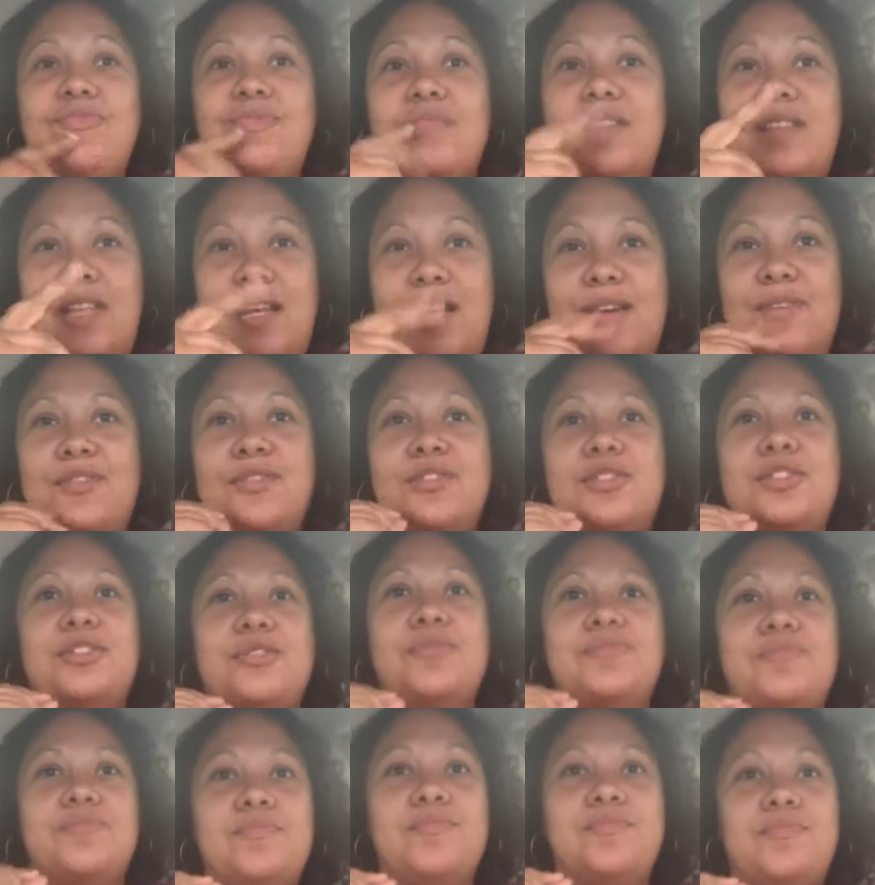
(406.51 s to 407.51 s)
the other
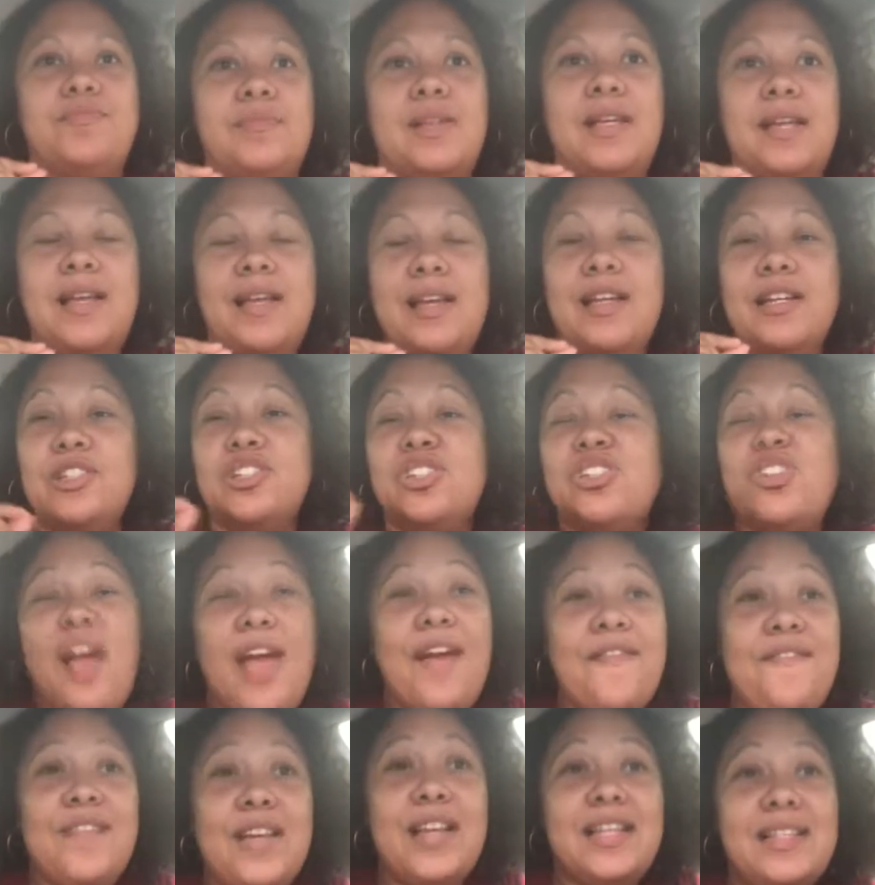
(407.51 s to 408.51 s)
two.
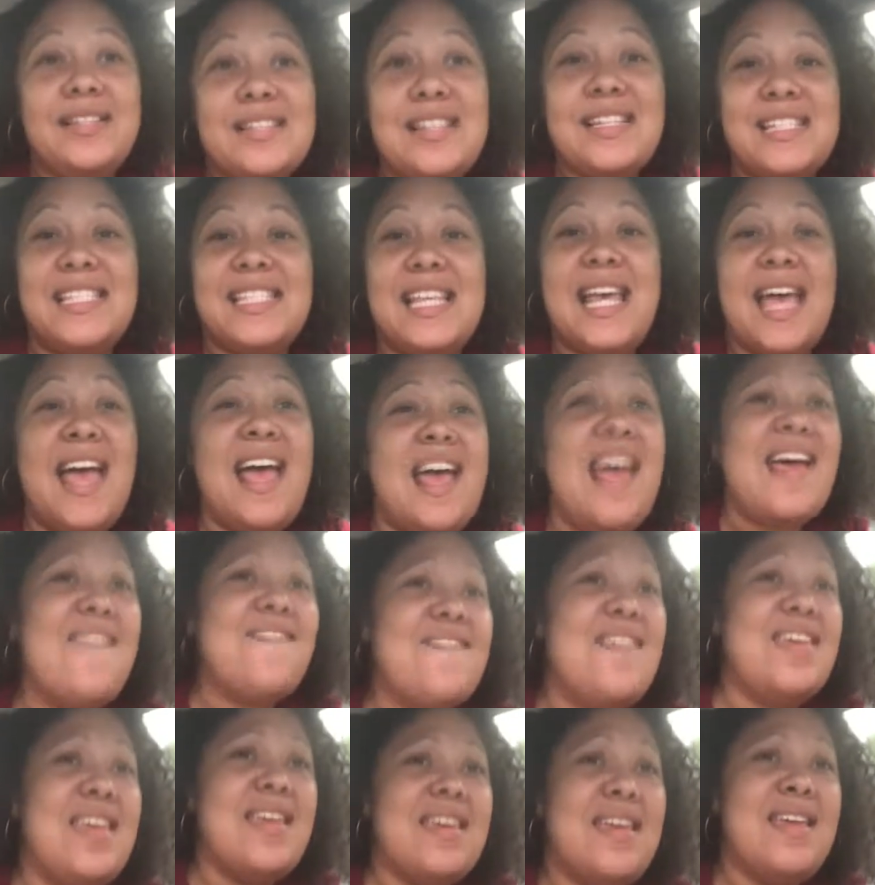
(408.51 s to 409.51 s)
Traffic looks
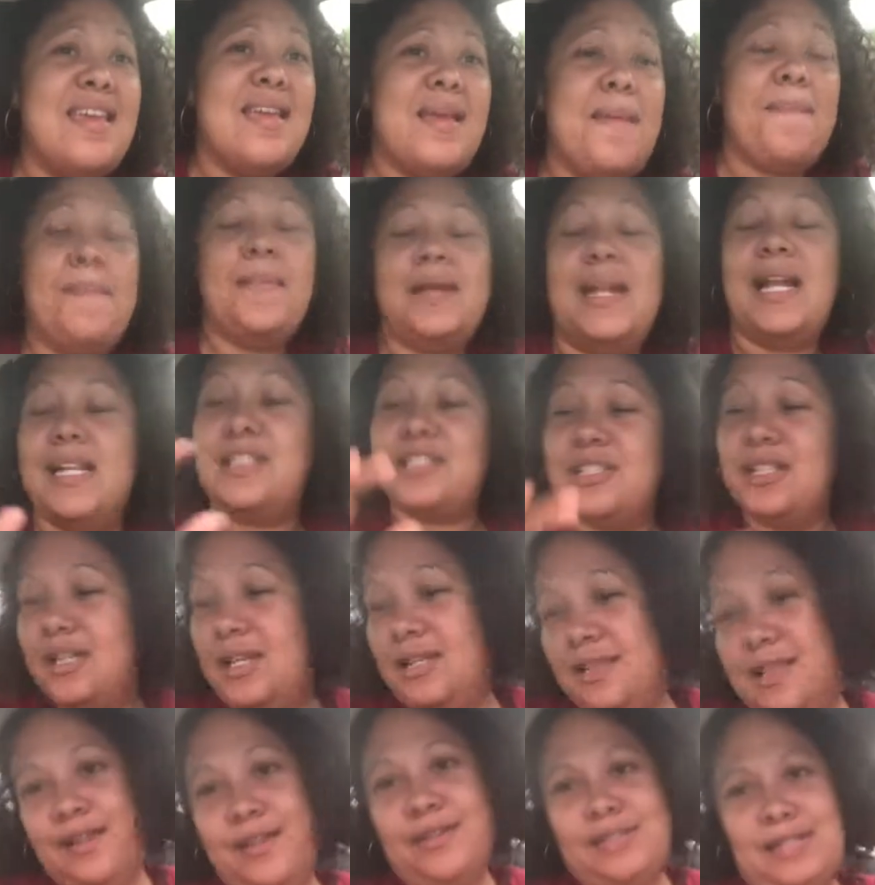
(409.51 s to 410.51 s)
heavy, but I should
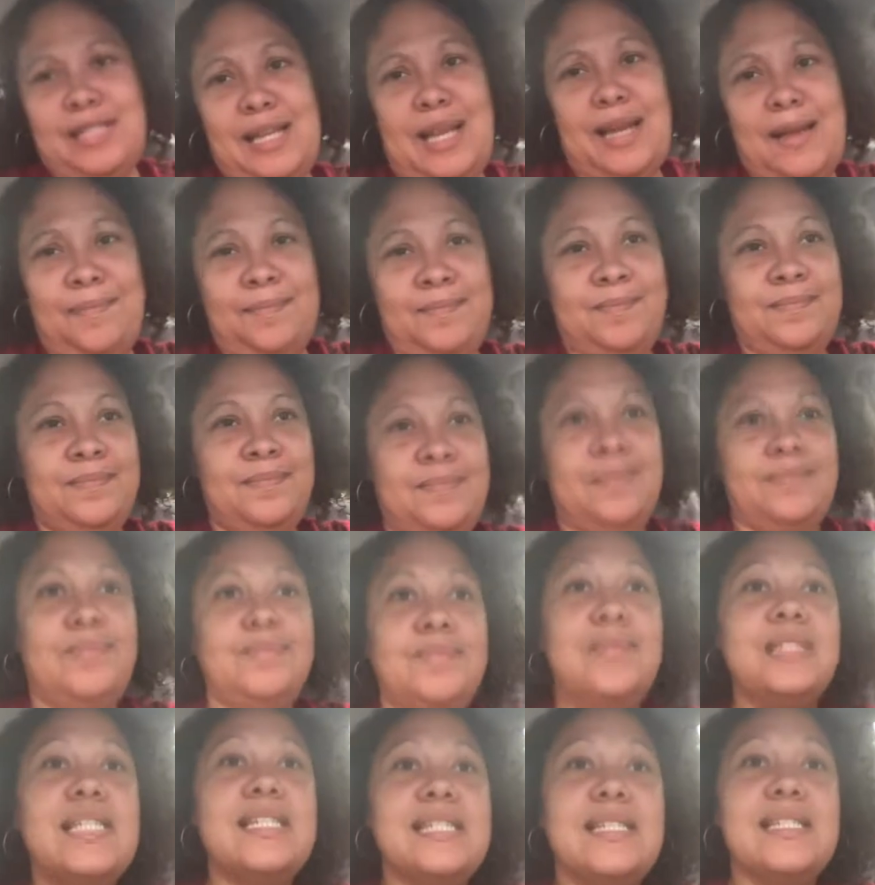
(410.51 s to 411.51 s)
get there in time
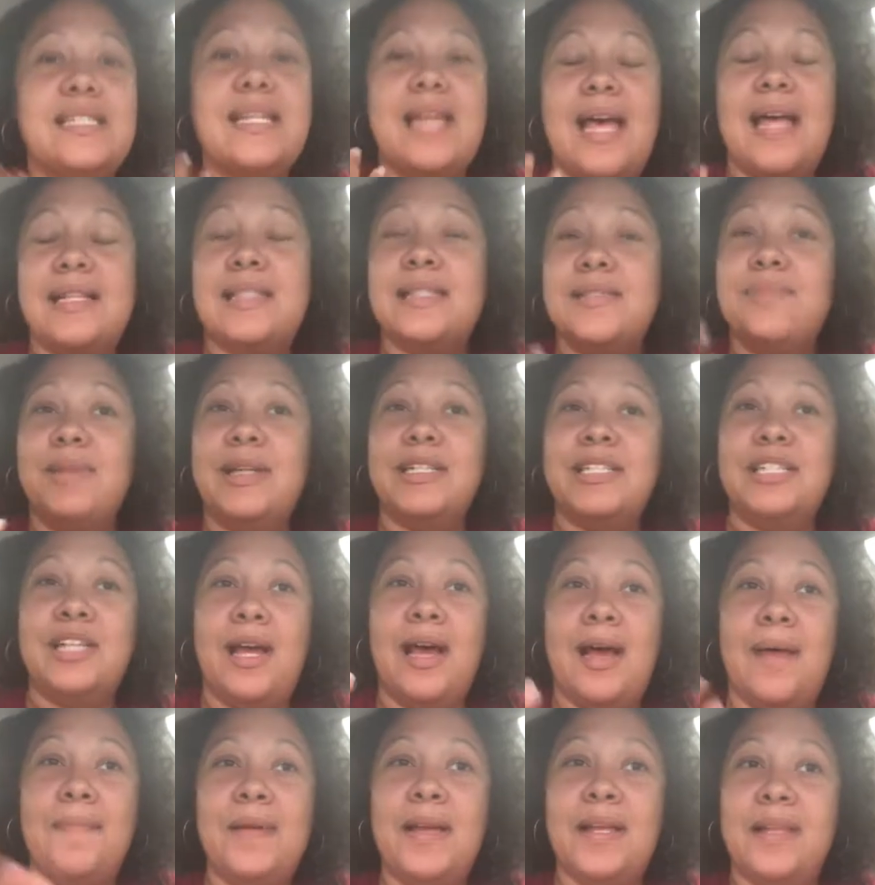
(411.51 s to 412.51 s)
because that's my
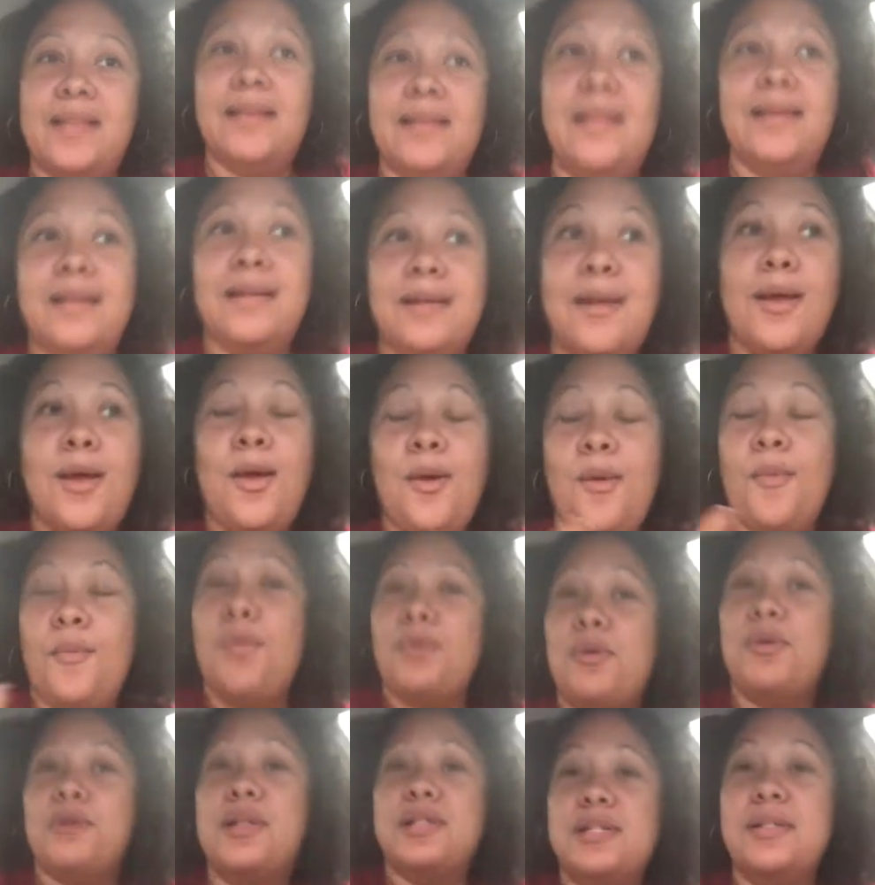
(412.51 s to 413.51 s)
job. And then
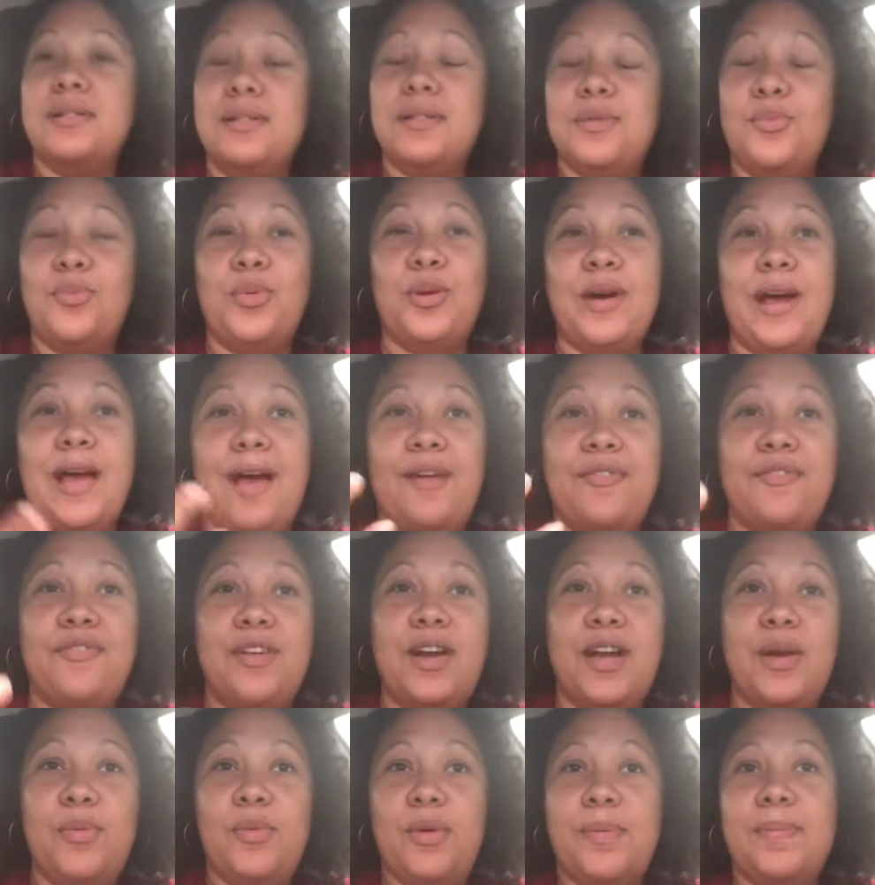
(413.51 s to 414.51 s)
we'll cook, we'll have
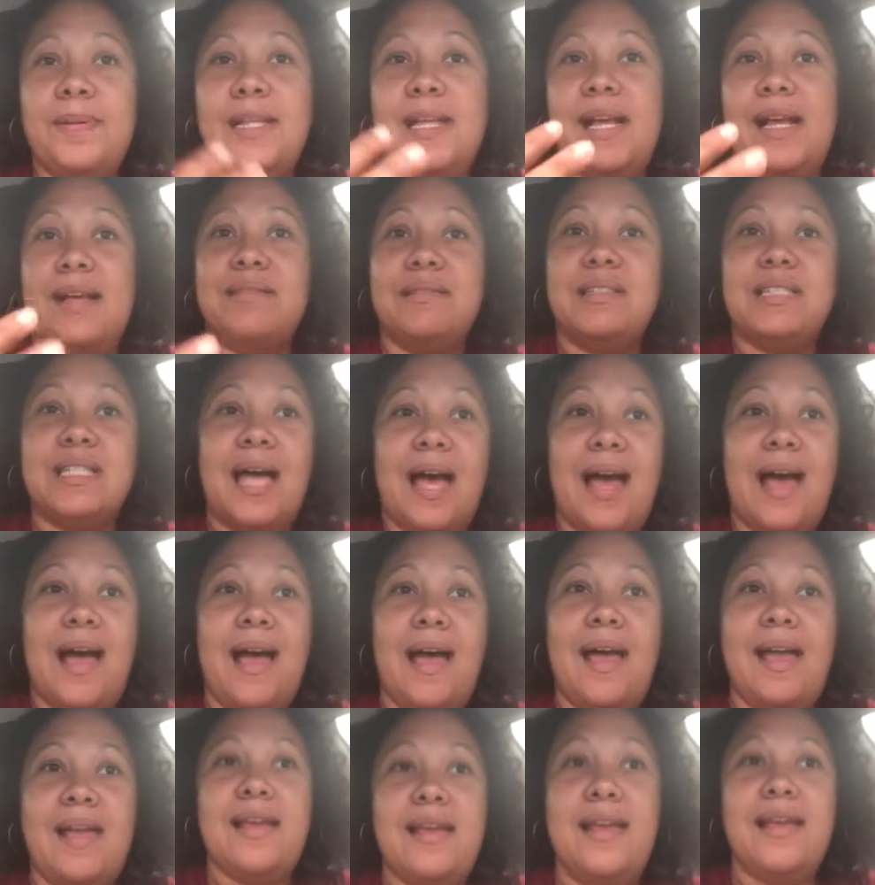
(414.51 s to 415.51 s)
fun, we'll play
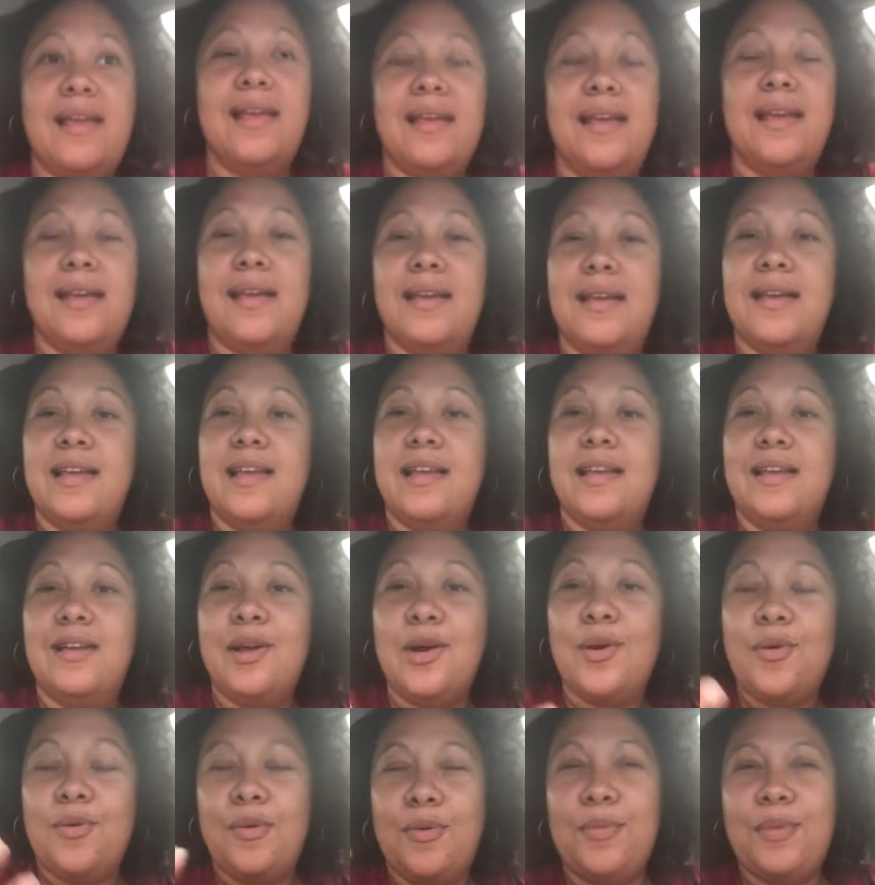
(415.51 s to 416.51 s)
outside,
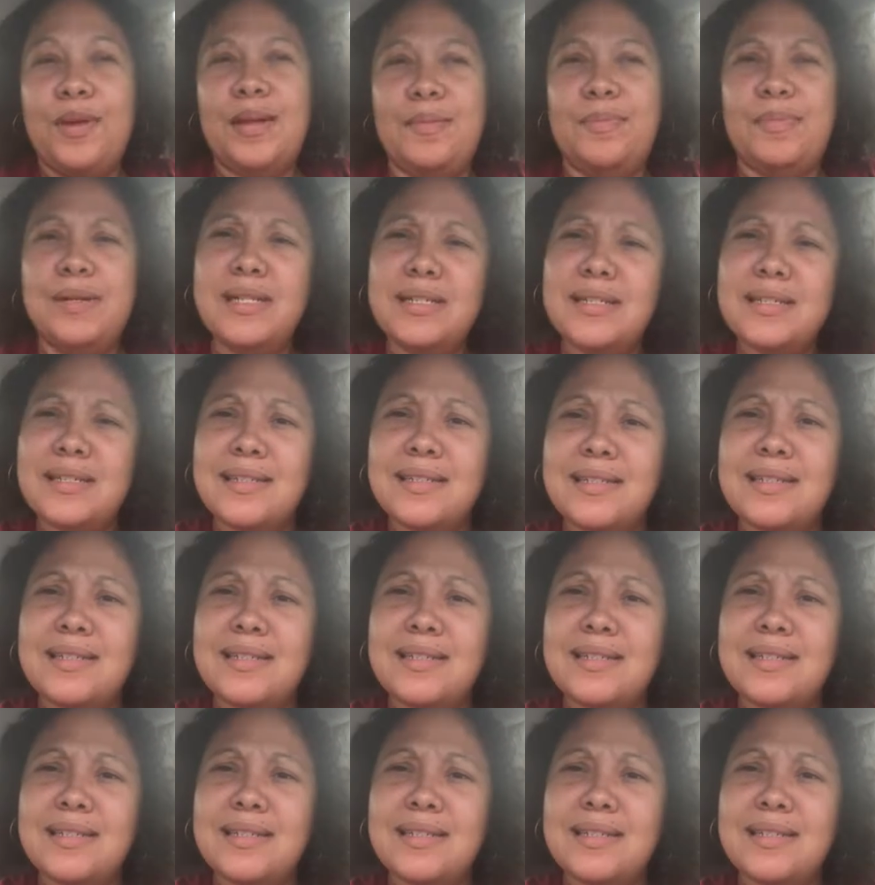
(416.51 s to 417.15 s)
we'll read a book,